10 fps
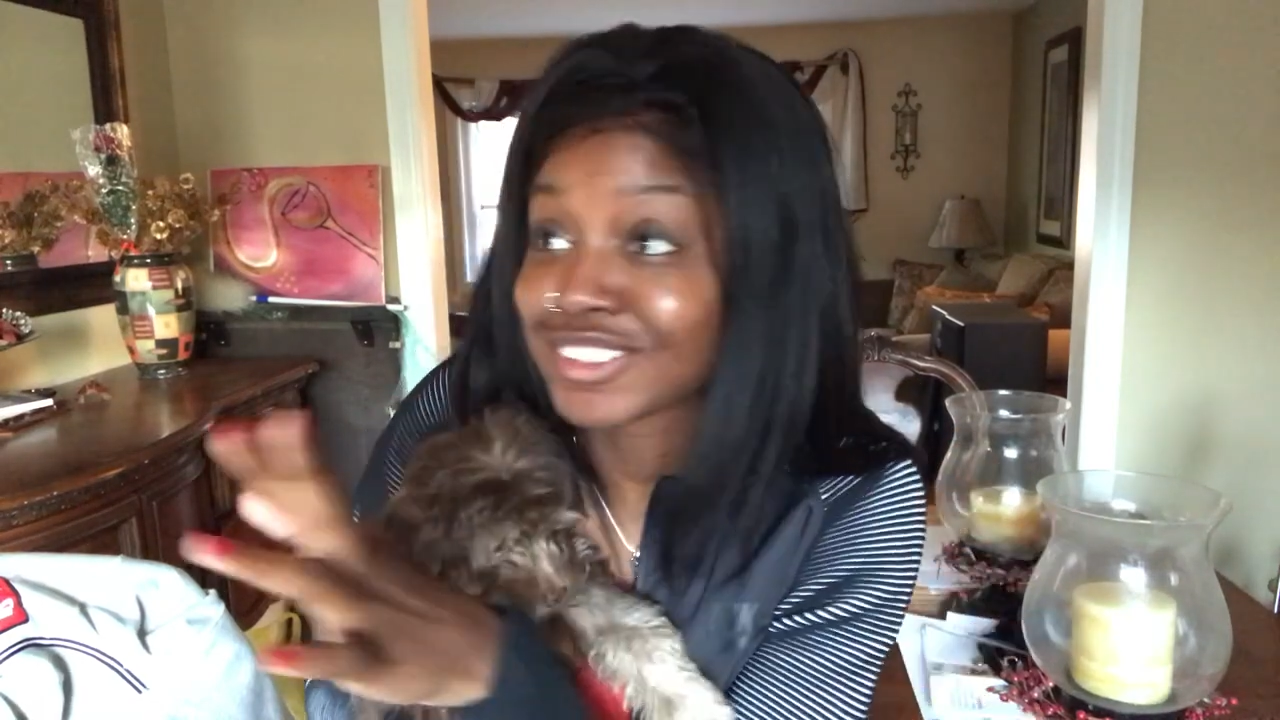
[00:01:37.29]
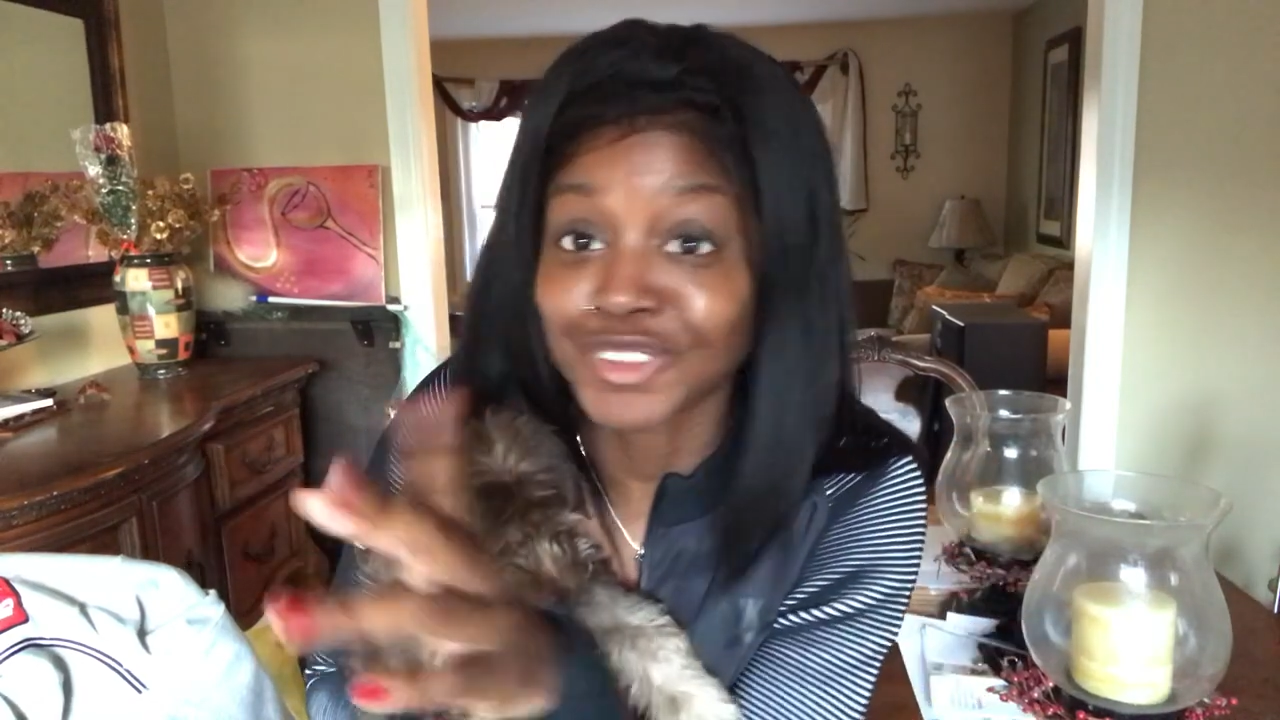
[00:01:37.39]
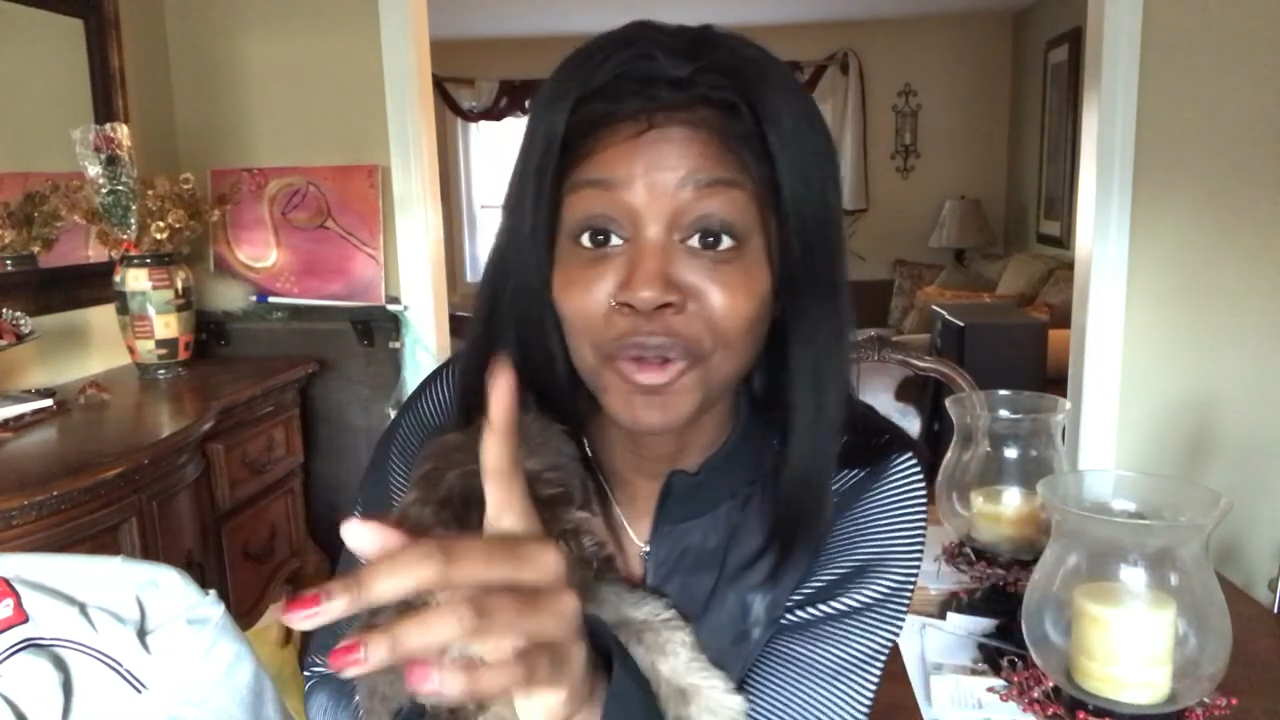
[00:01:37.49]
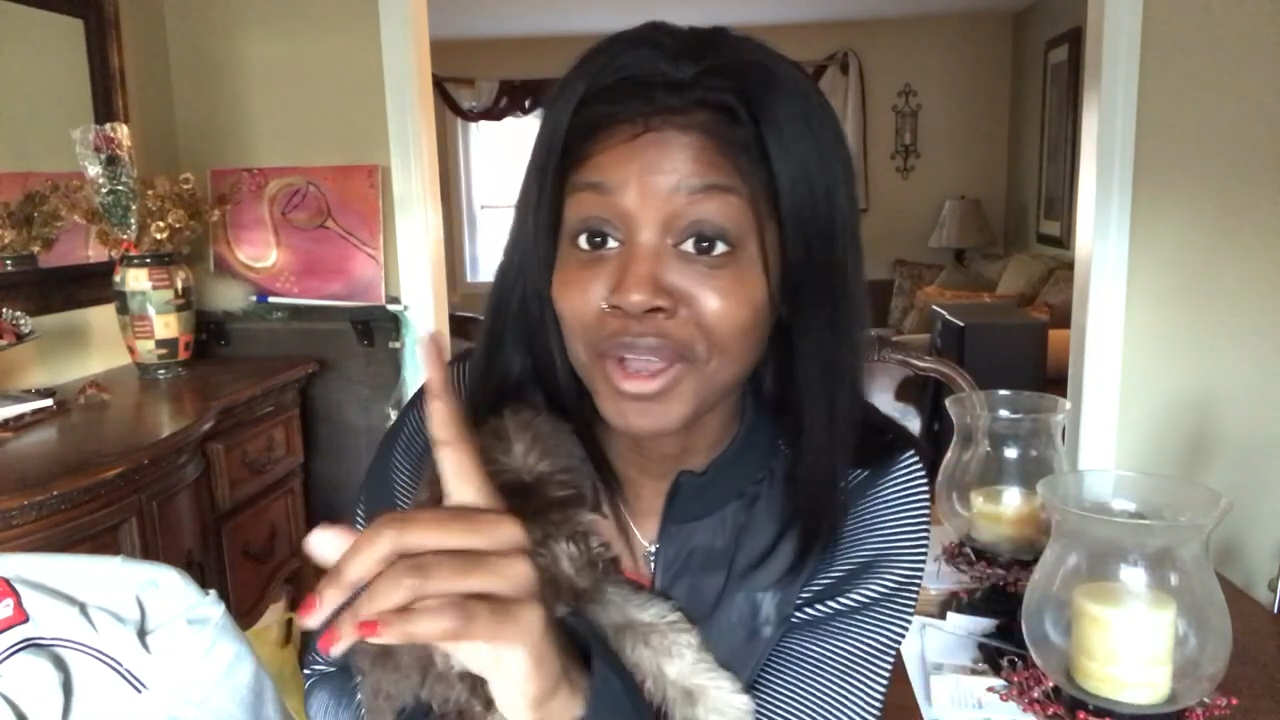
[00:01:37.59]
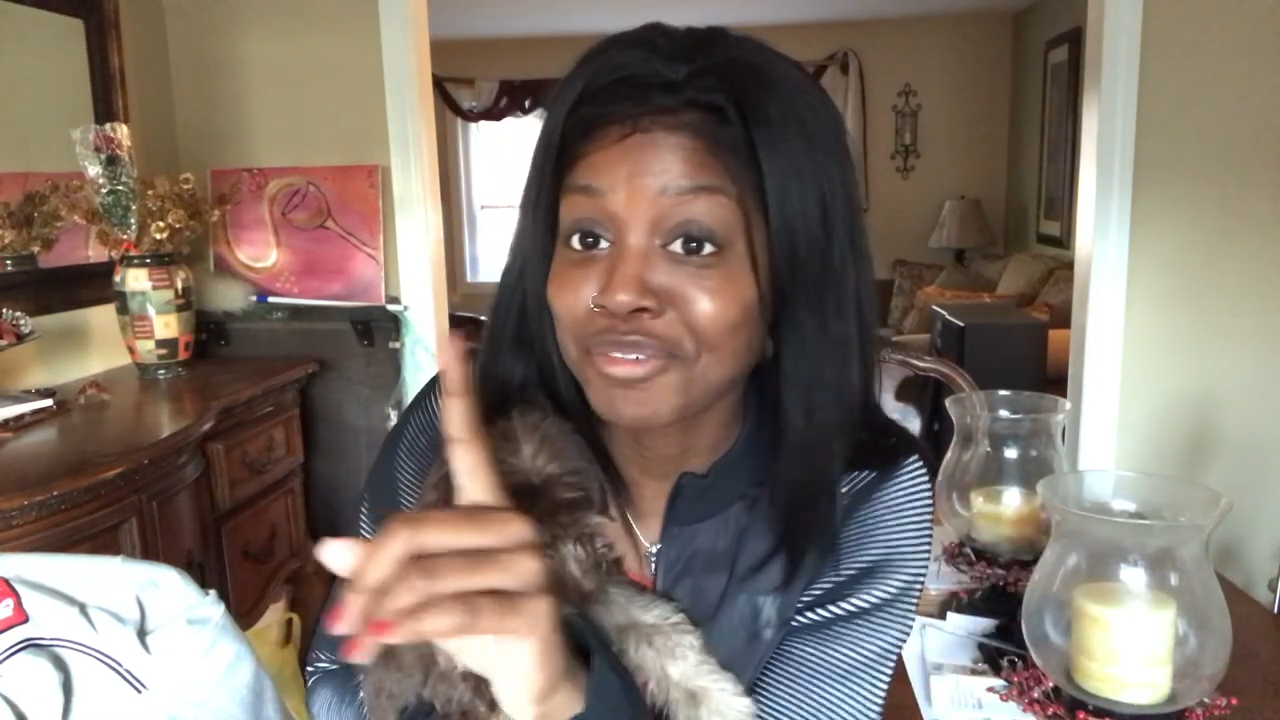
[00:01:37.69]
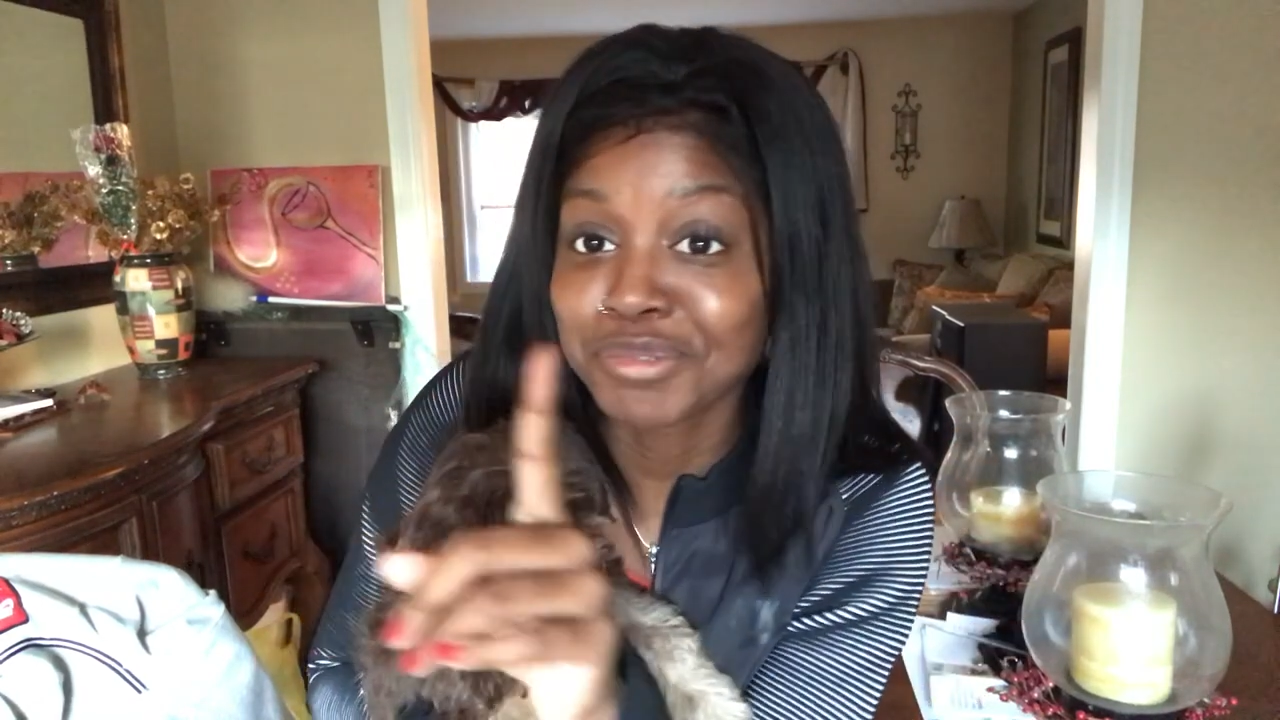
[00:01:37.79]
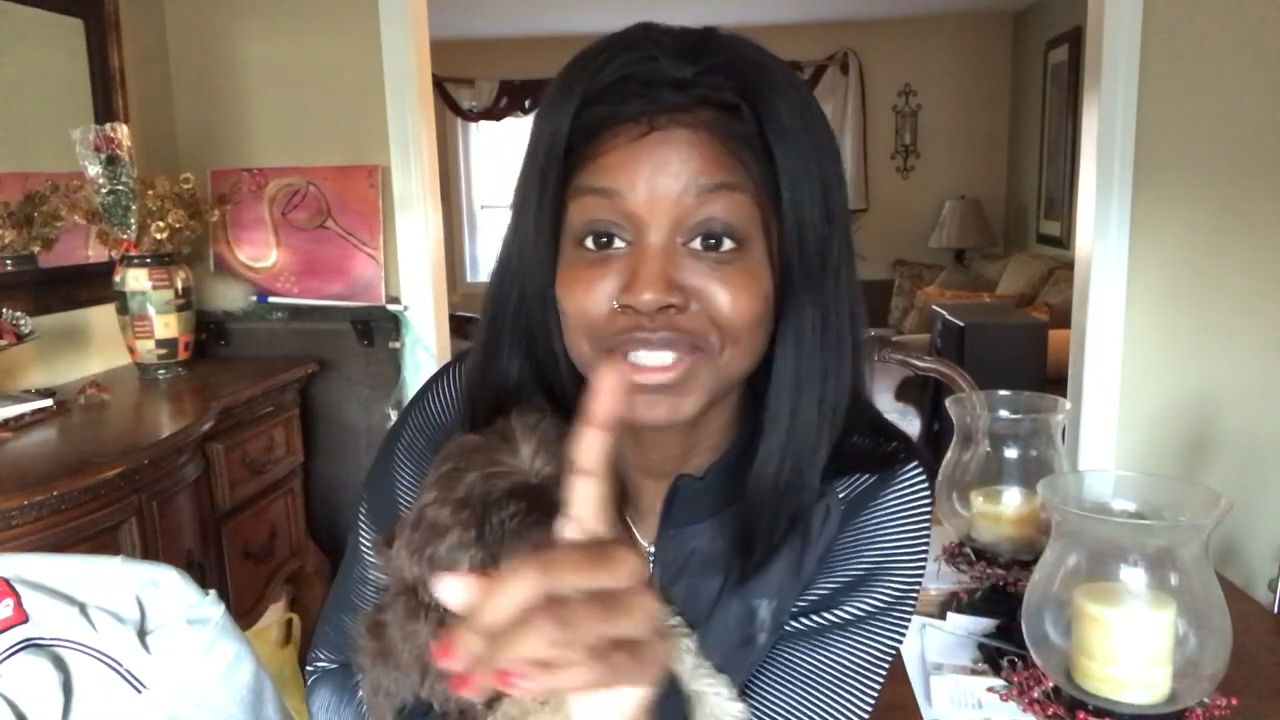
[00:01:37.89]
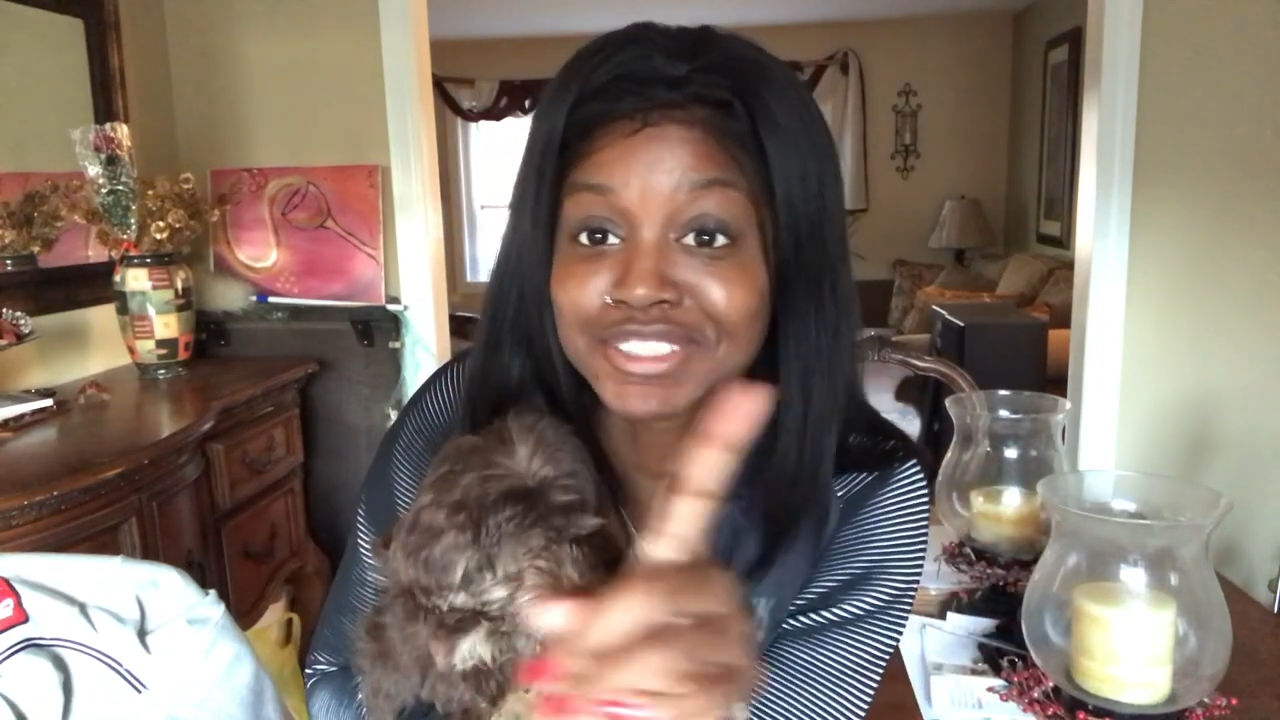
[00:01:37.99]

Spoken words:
Don't come for me.